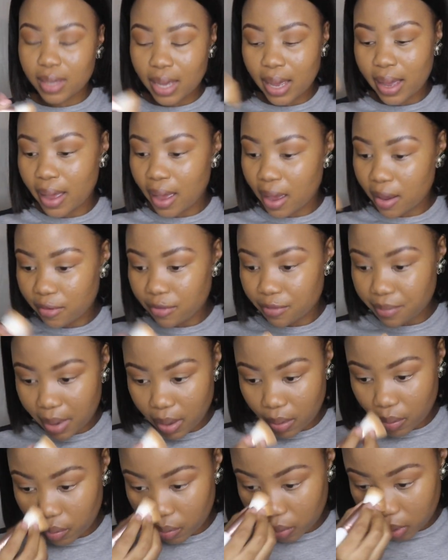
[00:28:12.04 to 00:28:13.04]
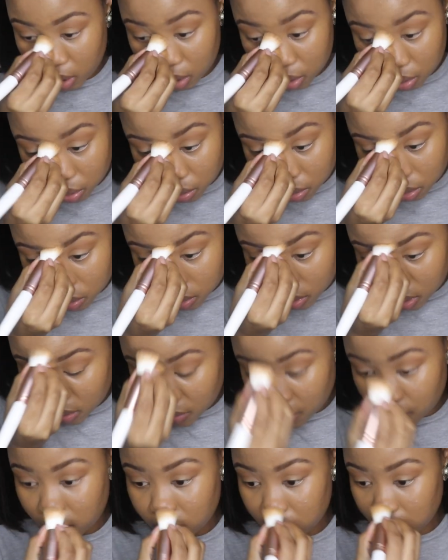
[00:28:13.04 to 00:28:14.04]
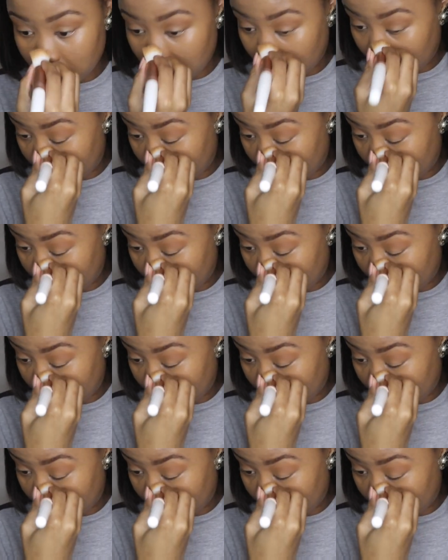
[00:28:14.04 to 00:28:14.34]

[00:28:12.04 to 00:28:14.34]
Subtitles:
I have my own issues with the friends that I